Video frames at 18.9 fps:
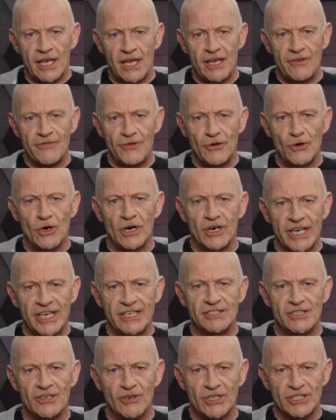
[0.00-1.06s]
If you are
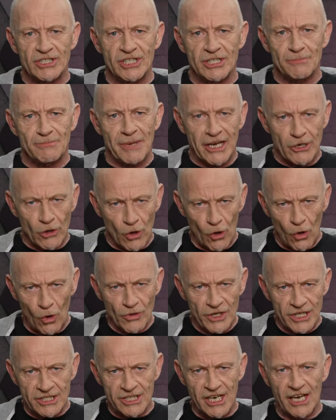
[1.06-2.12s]
interested by
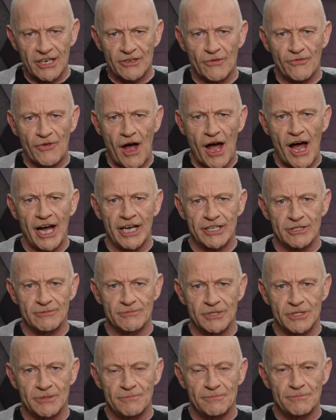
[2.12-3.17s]
all these kind of
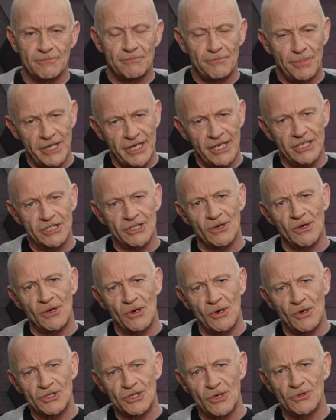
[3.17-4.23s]
items, please
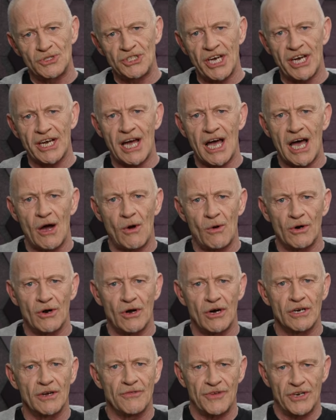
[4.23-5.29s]
also check our
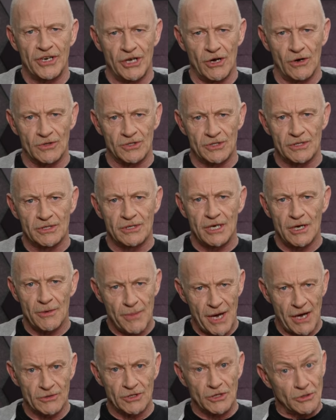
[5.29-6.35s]
other videos
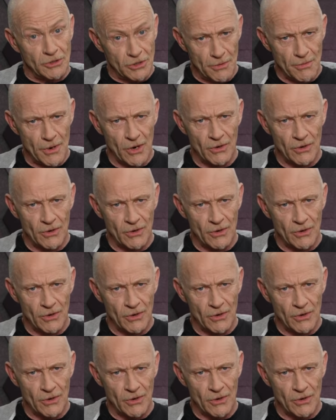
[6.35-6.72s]
about the